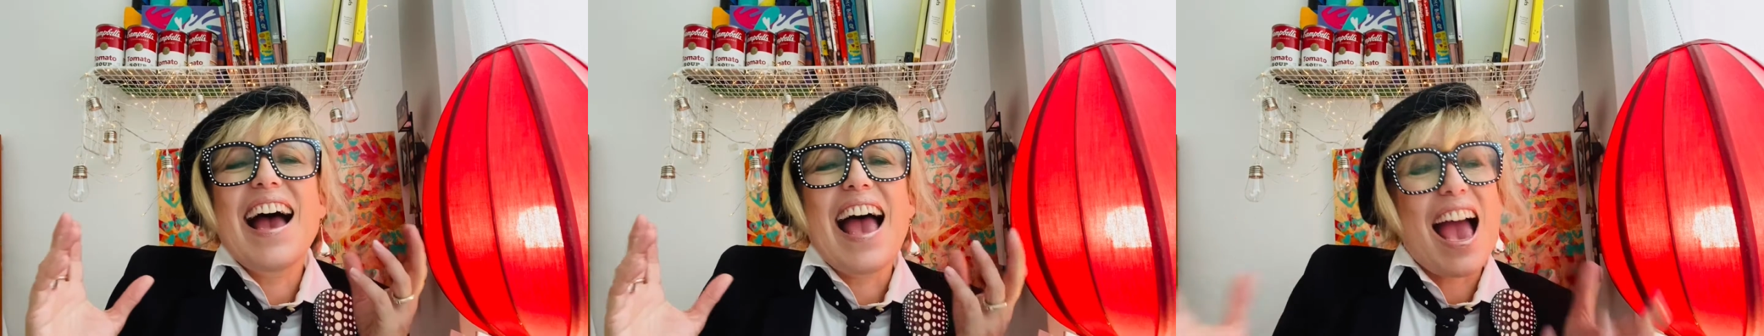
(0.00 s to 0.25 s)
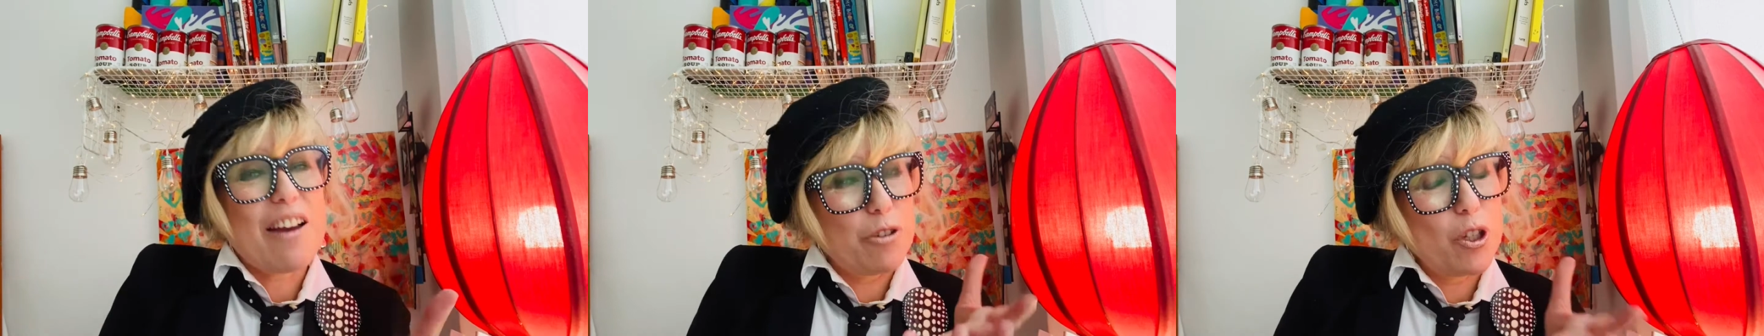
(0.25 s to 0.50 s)

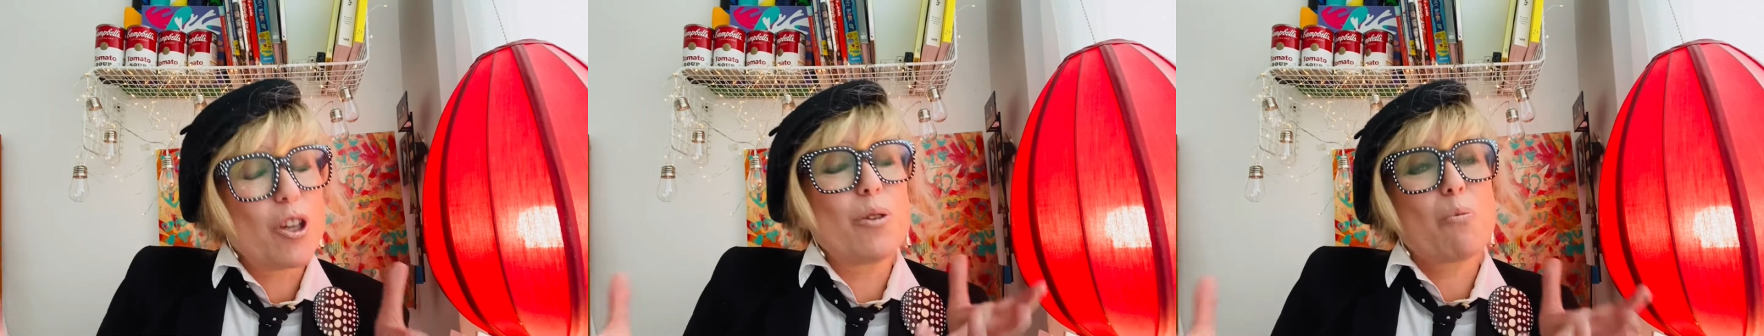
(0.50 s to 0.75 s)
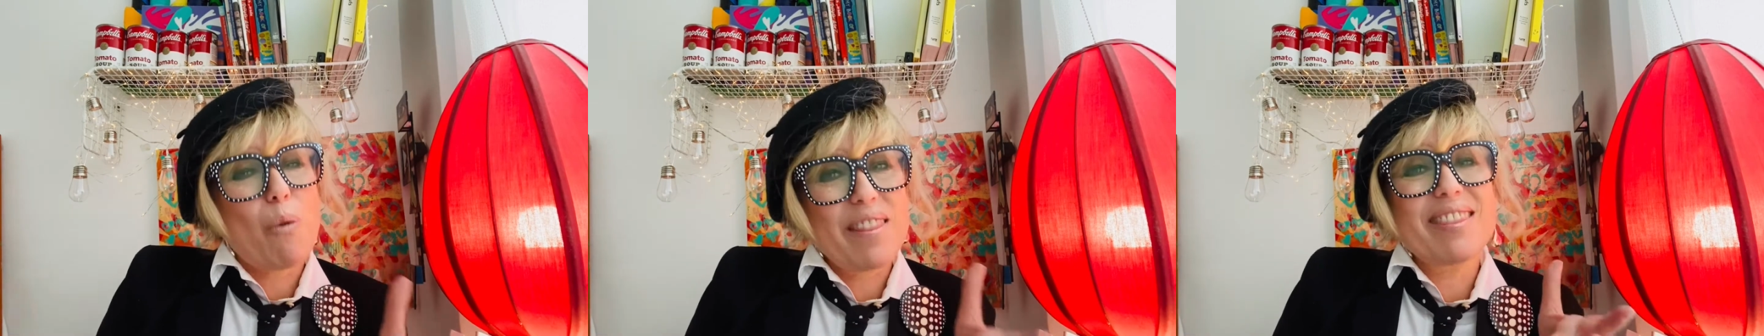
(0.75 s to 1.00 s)
Have you
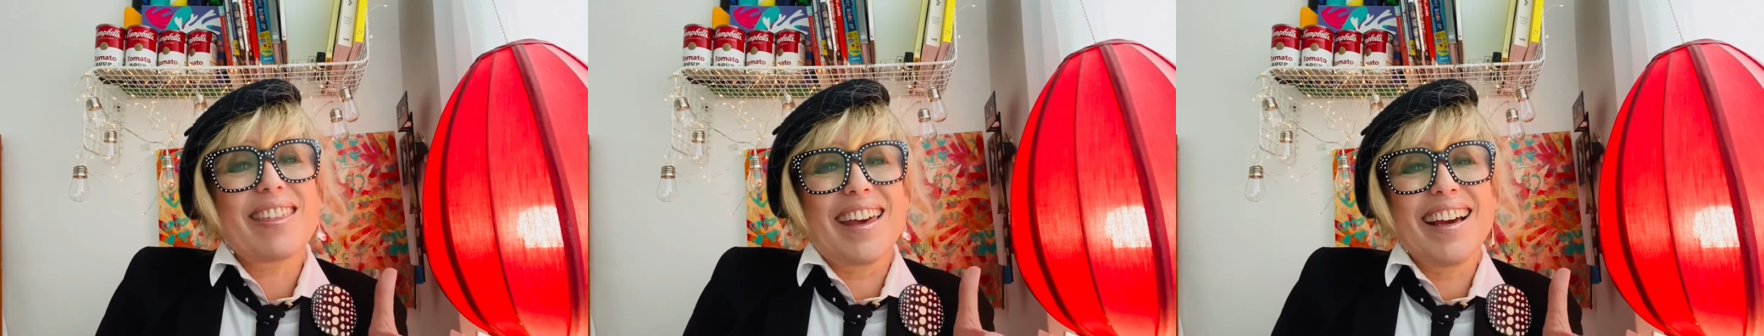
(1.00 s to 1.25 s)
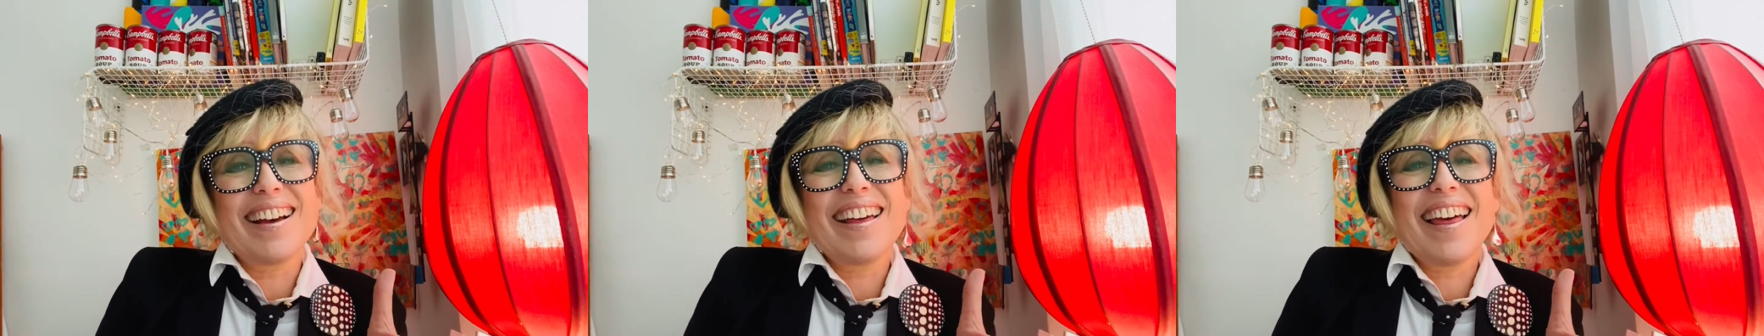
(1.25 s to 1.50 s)
learnt one
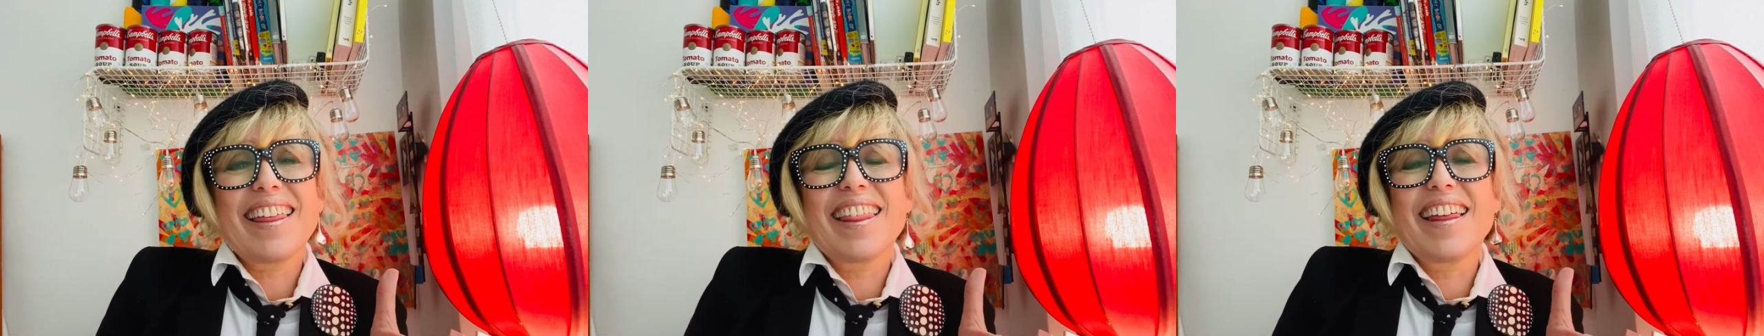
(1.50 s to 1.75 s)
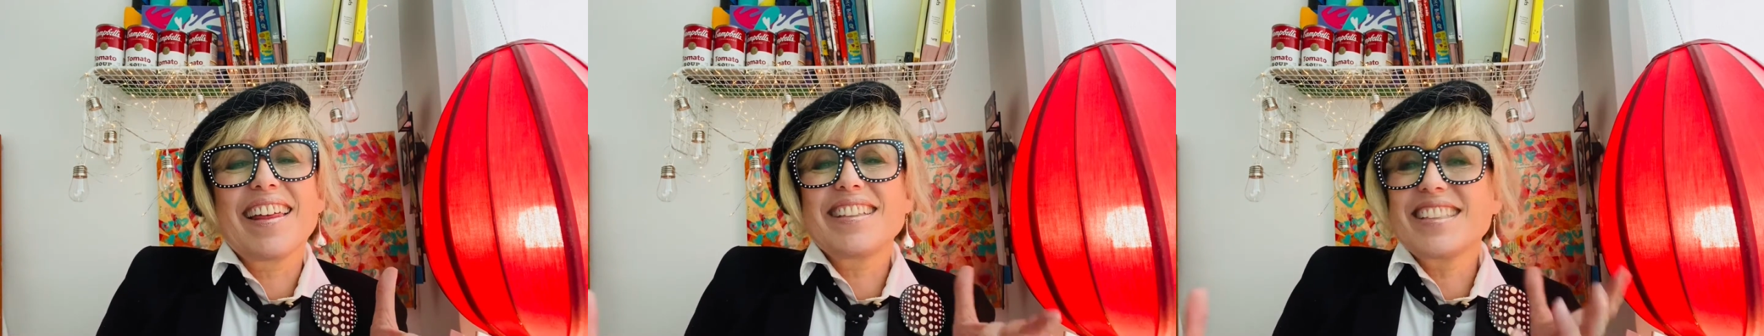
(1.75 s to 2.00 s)
thing
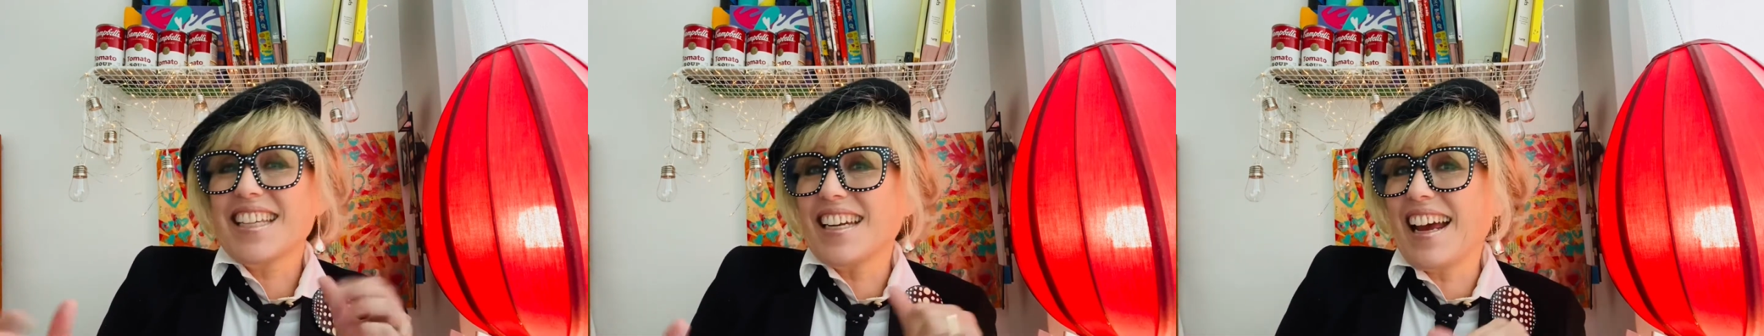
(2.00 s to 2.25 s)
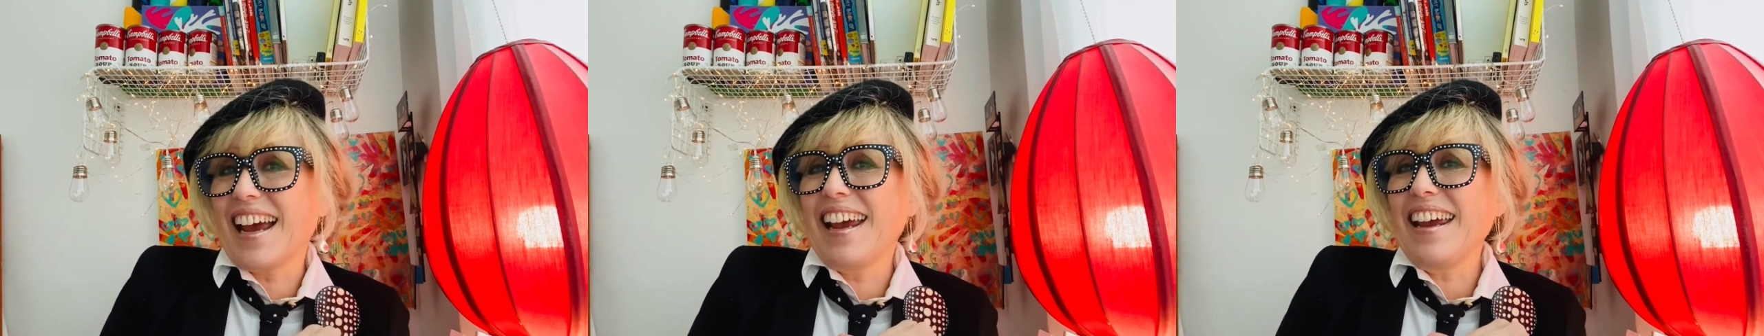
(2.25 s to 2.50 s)

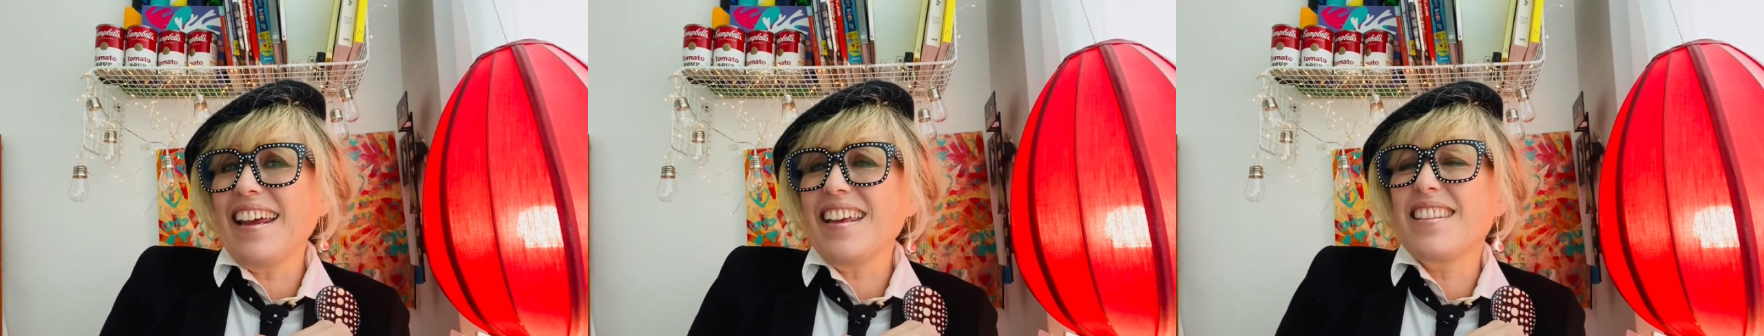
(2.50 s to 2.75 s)
today